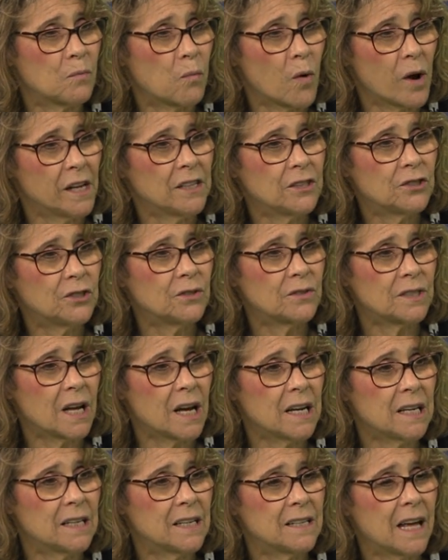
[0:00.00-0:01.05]
why did you
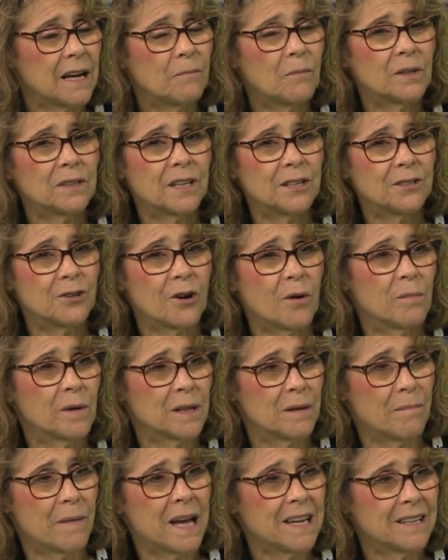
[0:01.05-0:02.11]
sign it? And what they told me,
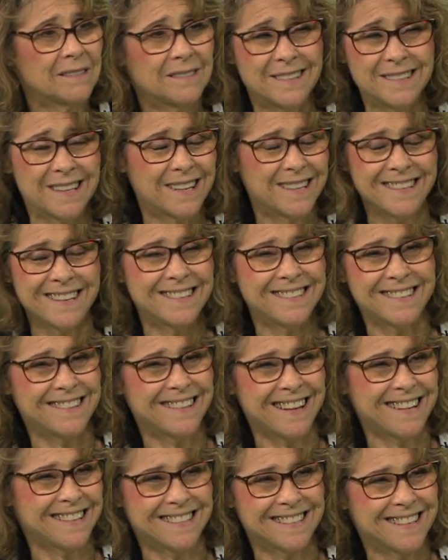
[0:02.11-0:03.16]
the mayor said, then I said,
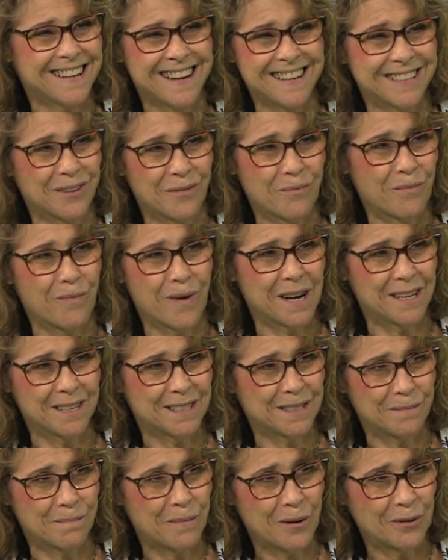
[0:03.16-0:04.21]
that's not the what it's
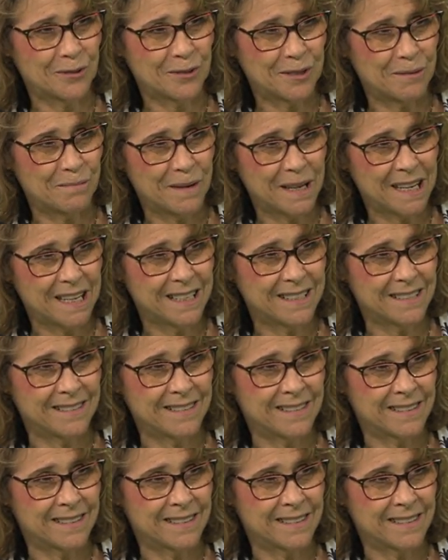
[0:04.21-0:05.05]
supposed to be.